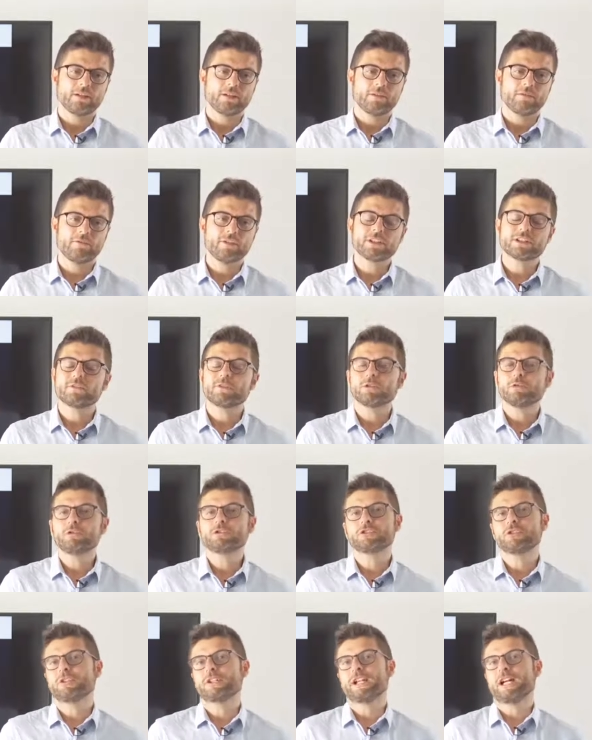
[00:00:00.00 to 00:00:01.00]
This
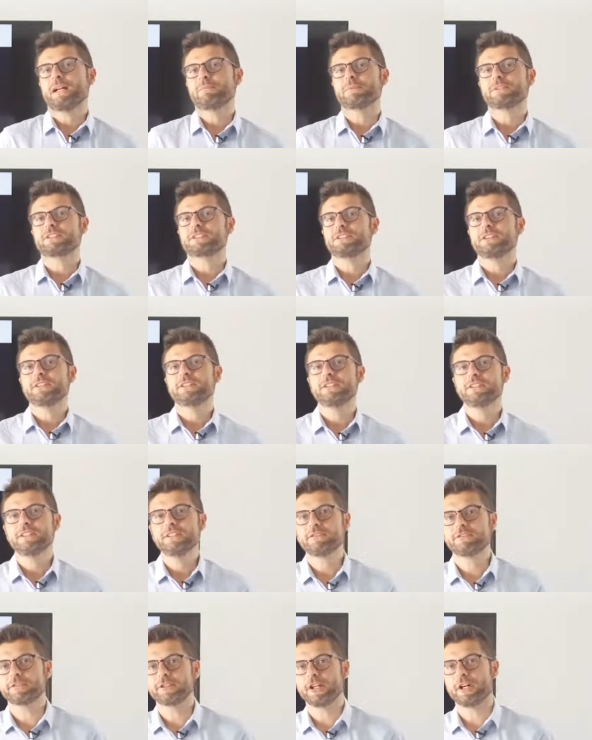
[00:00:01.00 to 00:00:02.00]
evolution comes
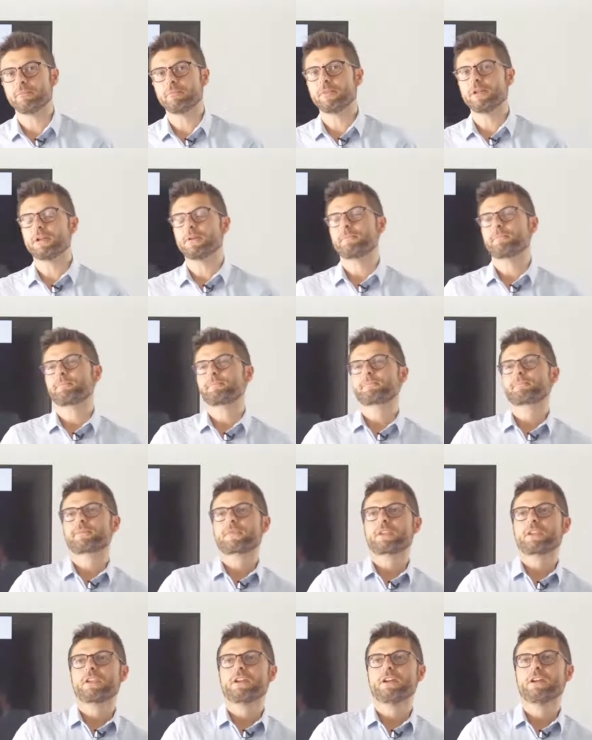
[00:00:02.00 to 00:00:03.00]
certainly from
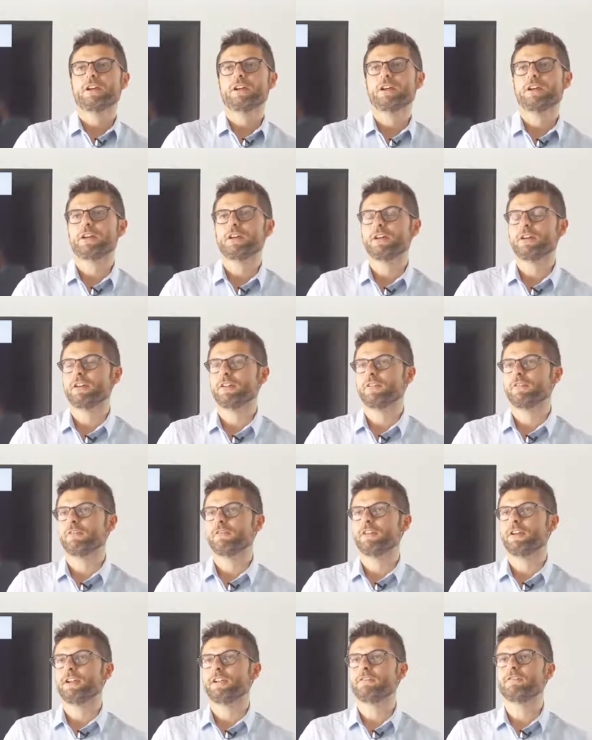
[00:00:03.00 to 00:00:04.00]

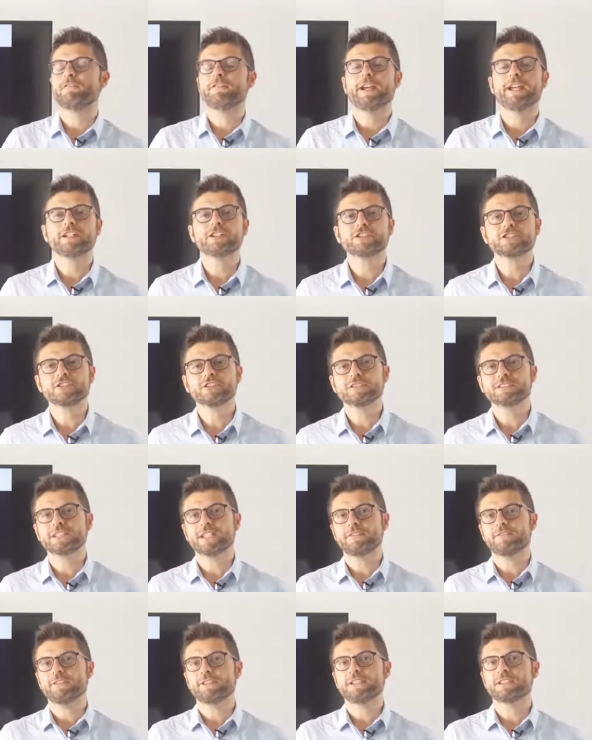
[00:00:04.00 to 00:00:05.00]
the inventions
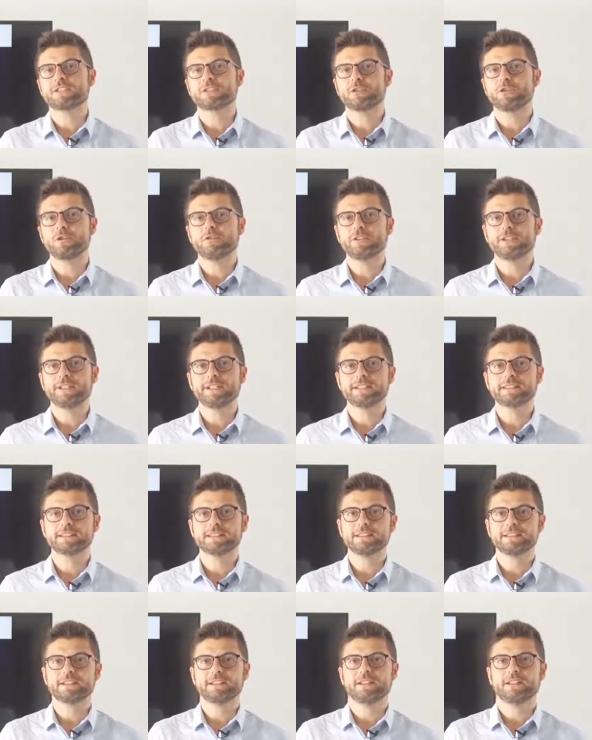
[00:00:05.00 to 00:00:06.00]
and the discoveries
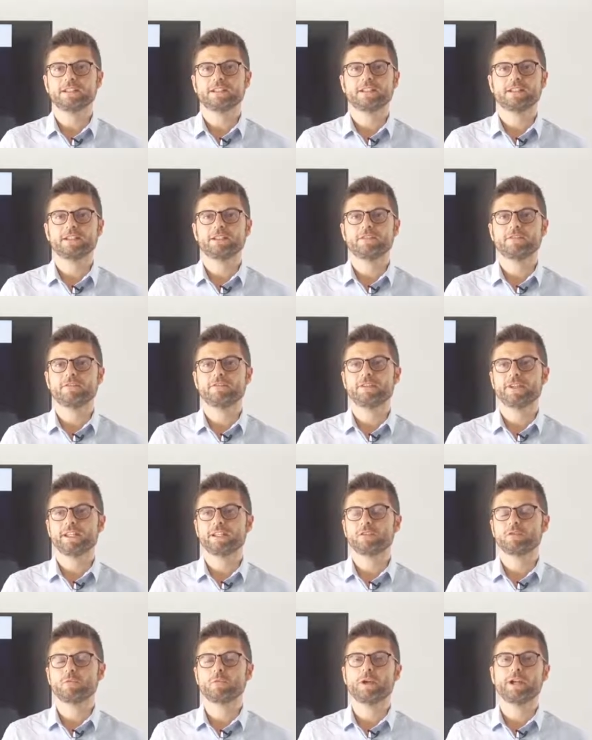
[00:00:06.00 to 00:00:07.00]

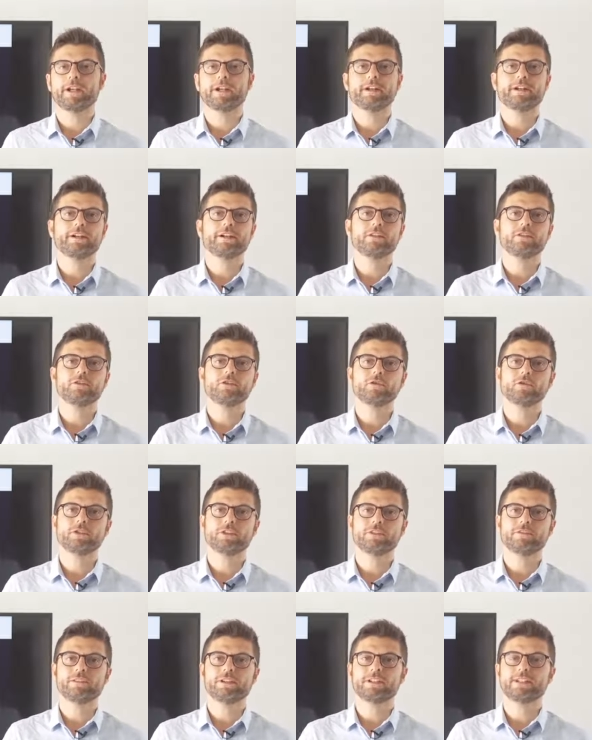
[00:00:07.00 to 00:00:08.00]
that were
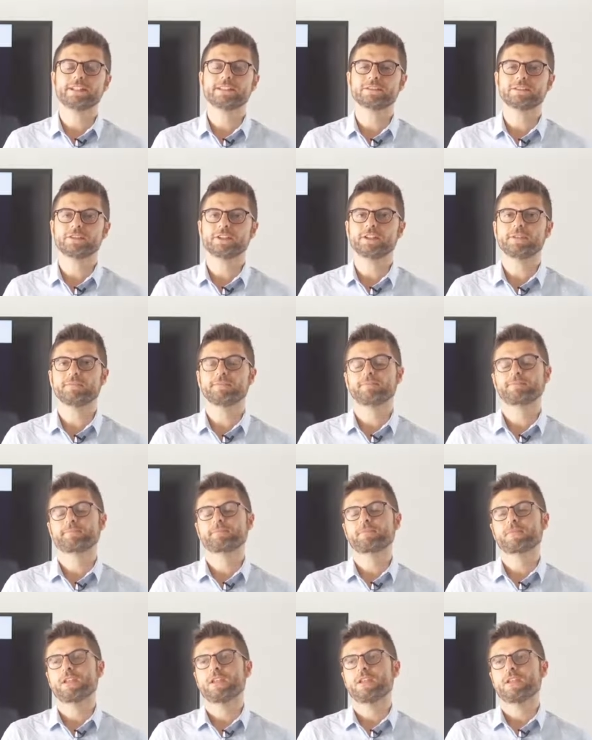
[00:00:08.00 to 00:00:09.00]
during the history.
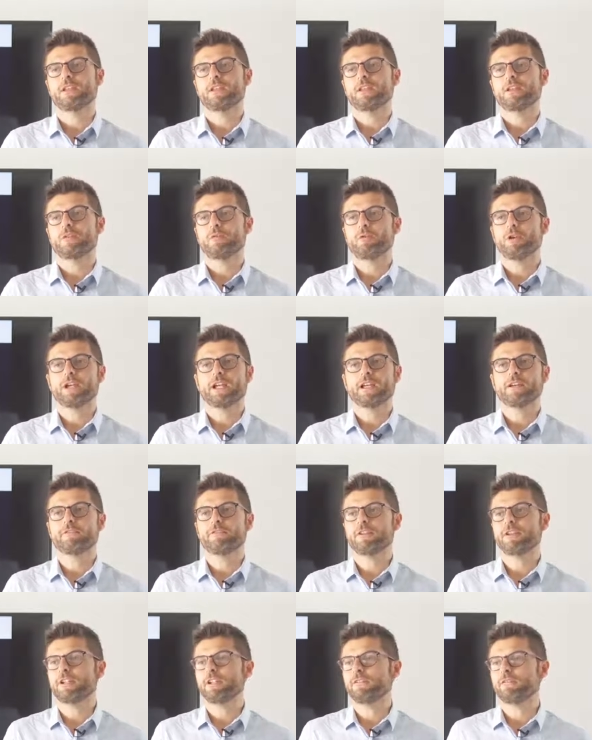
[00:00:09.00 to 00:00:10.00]
We
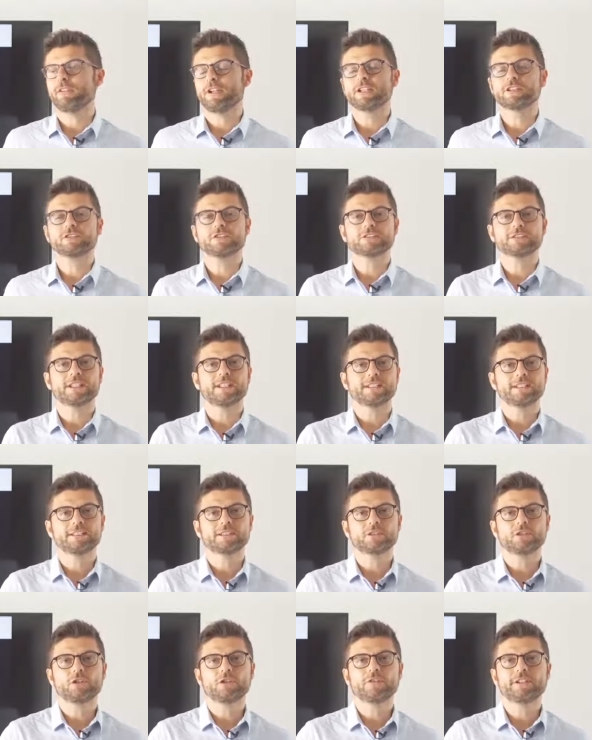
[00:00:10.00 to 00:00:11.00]
have inventions and
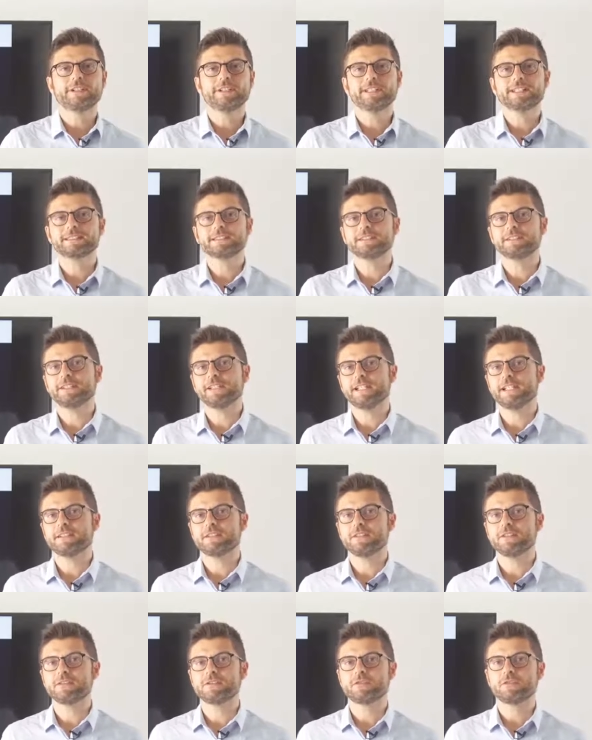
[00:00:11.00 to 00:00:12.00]
discoveries
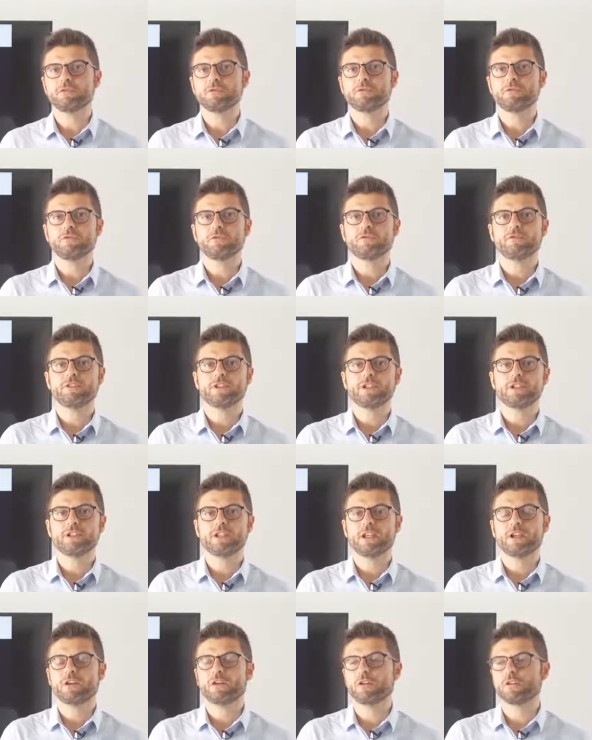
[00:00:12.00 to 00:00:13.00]
related to
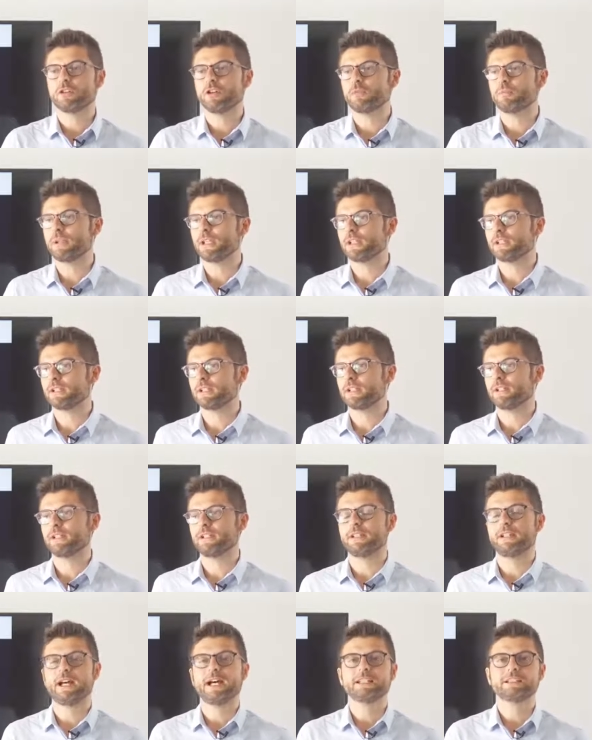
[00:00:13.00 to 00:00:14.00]
the economic
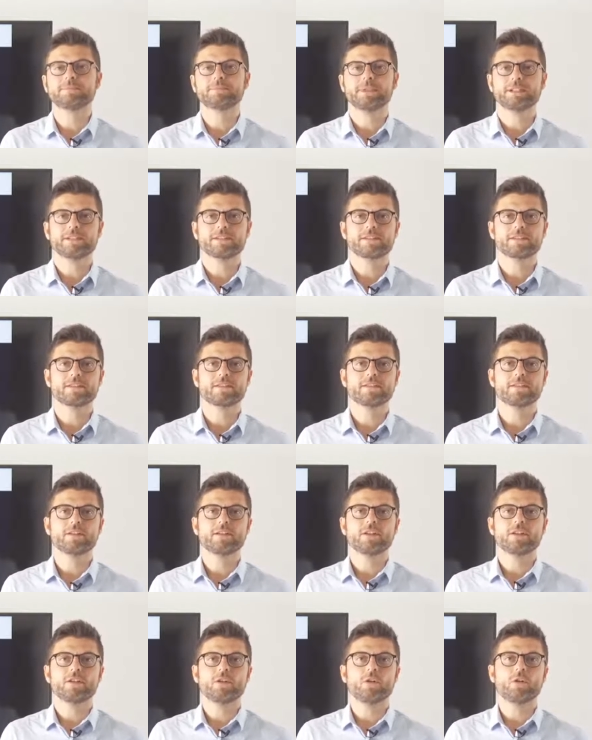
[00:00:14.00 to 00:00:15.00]
aspects,
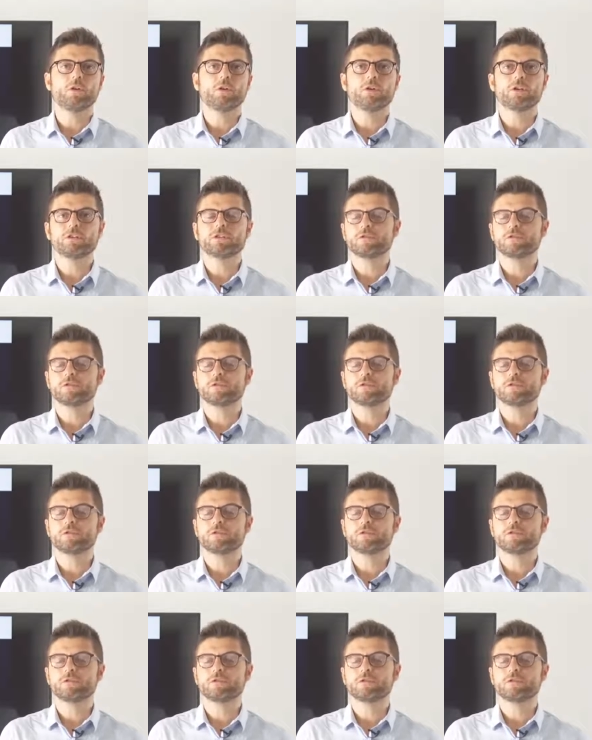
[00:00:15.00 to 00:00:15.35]
or